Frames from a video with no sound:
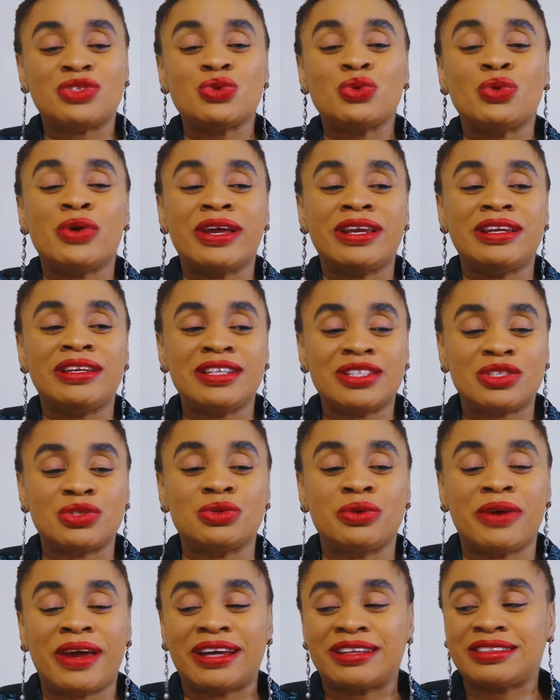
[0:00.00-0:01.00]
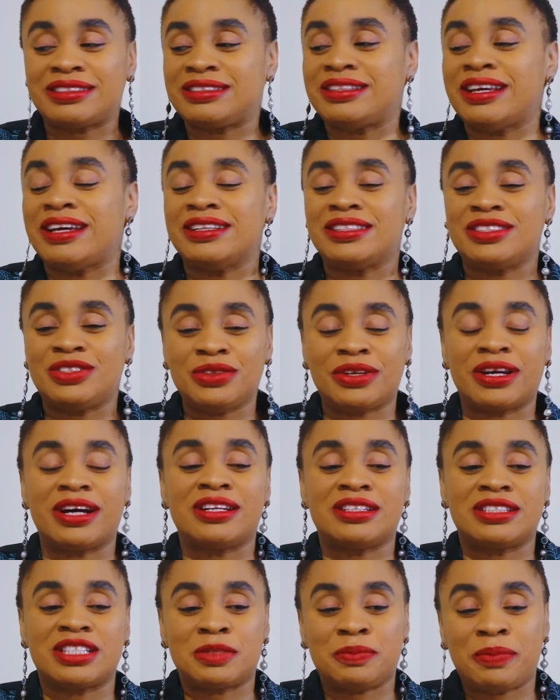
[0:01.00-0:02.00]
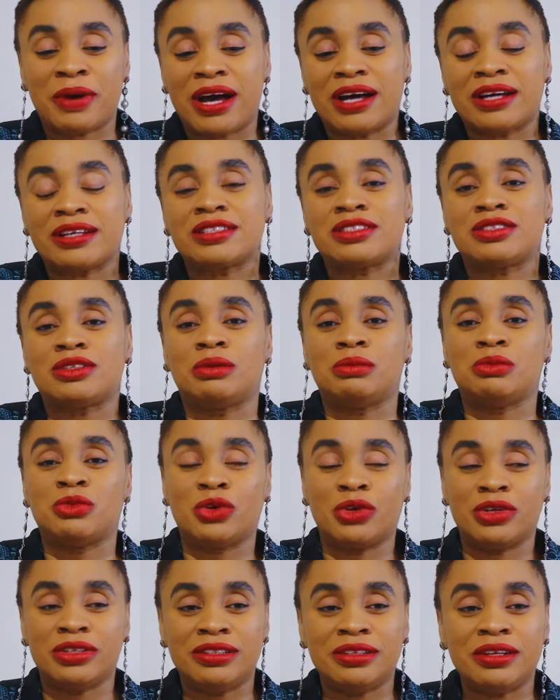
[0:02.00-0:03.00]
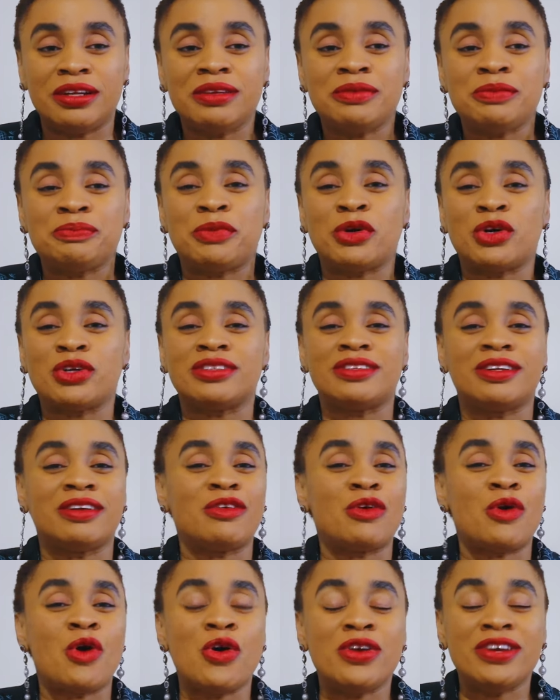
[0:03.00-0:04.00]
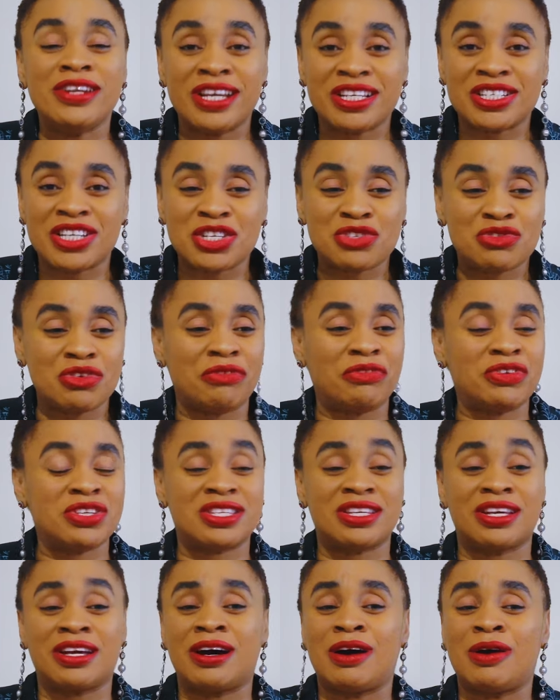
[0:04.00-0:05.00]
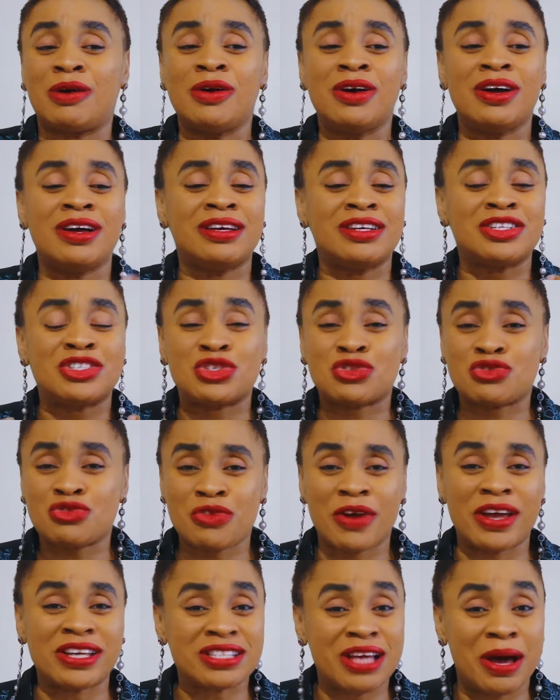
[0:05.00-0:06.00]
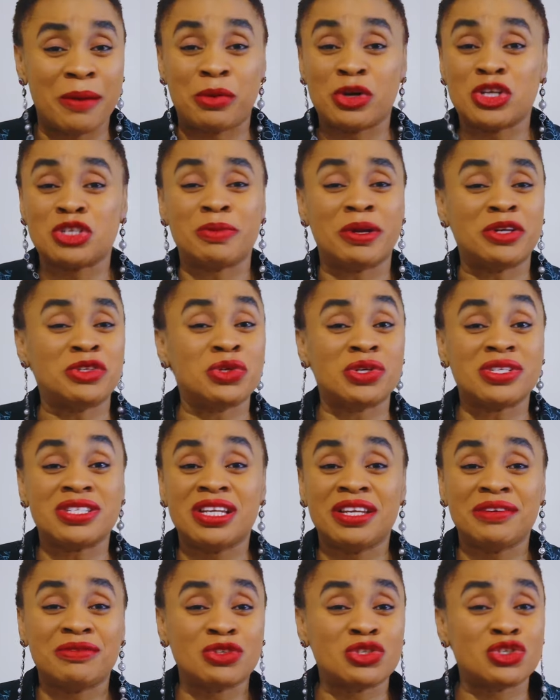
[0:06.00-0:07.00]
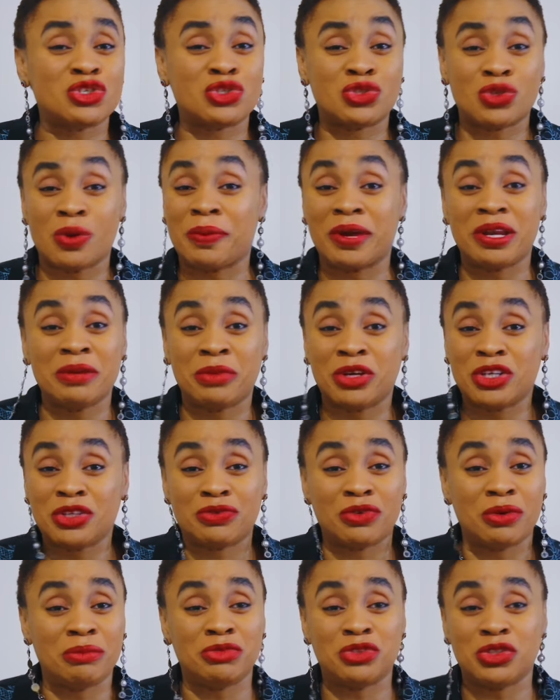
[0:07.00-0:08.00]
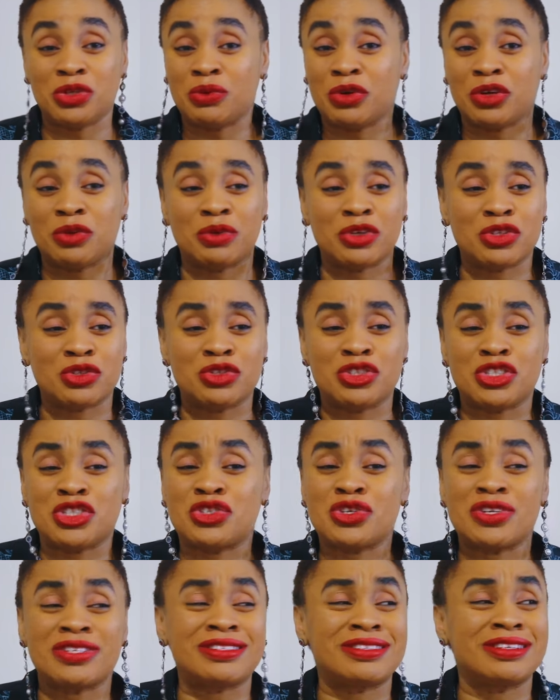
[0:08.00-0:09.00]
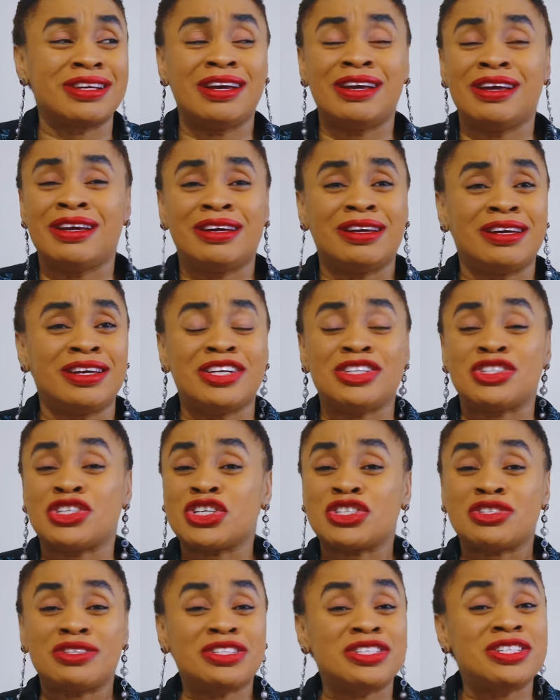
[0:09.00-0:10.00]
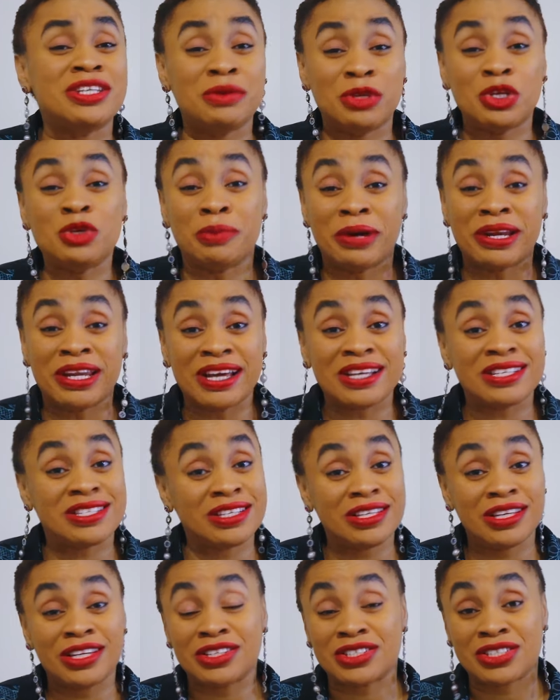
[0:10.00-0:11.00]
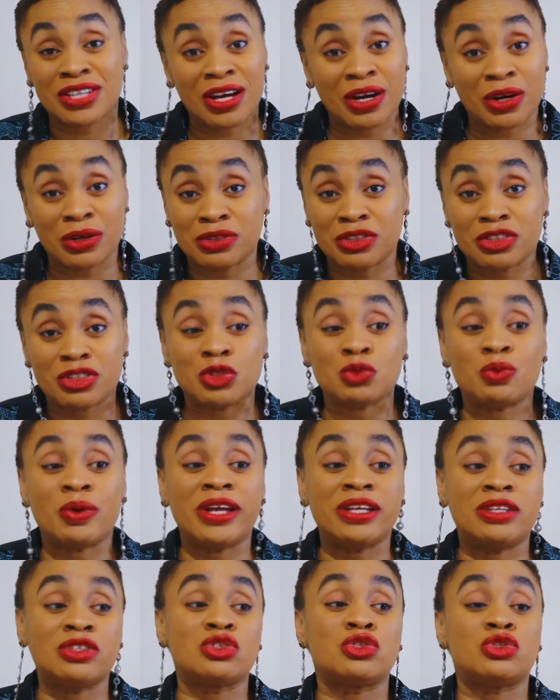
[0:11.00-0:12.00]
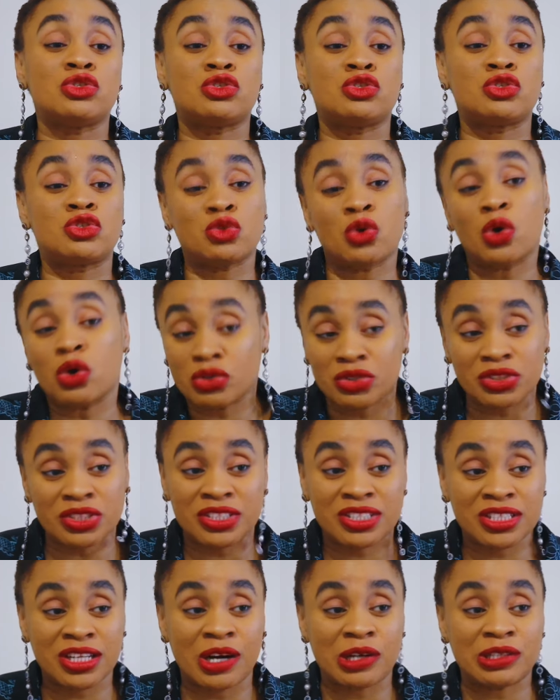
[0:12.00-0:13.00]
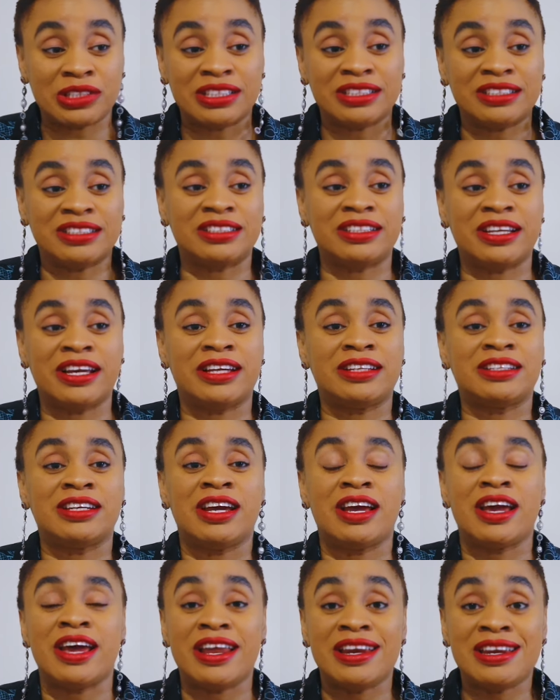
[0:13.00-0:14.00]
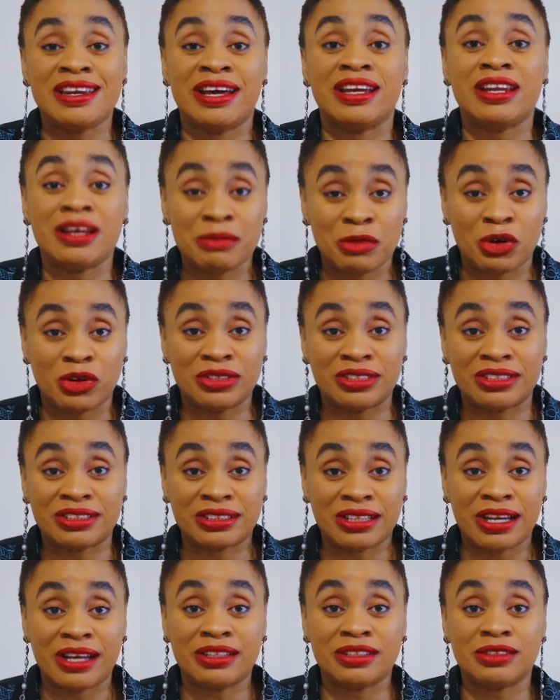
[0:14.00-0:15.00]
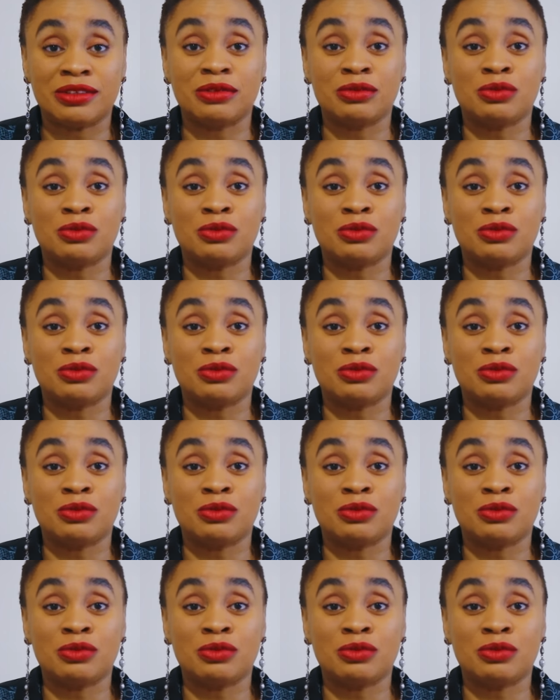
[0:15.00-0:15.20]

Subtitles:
to a little extent you can spank someone, but unnecessary physical stress and punishment doesn't even stop anybody from doing what they want to do. It's just dehumanizing a child. Why don't you talk to the child instead? Let them understand